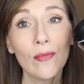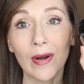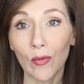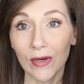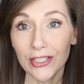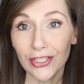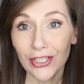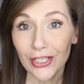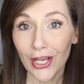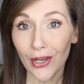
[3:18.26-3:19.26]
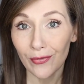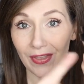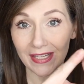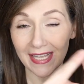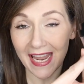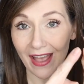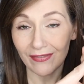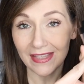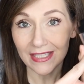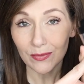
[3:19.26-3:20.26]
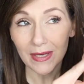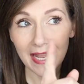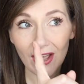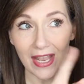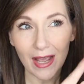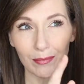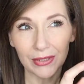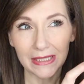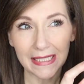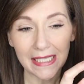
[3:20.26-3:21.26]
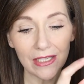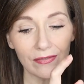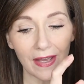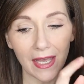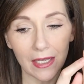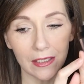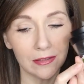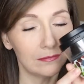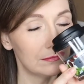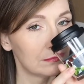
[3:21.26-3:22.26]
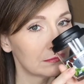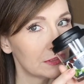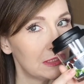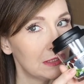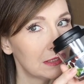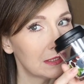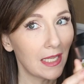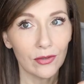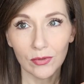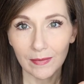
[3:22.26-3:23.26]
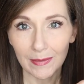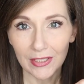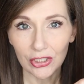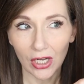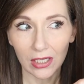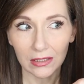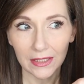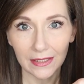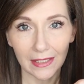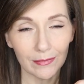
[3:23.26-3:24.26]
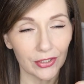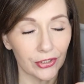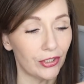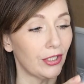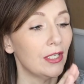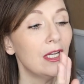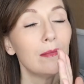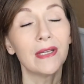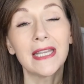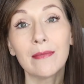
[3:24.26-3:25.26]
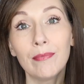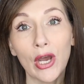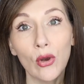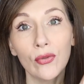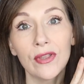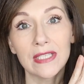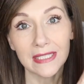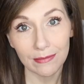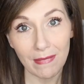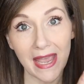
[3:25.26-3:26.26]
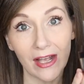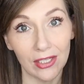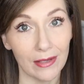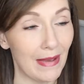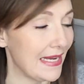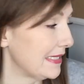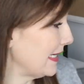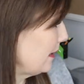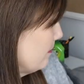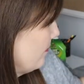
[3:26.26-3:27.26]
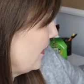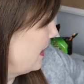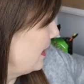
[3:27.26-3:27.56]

But I wanted you to know that they have this one out and I believe, um, the other one may be chocolate, I'm not sure. But they both smell amazing.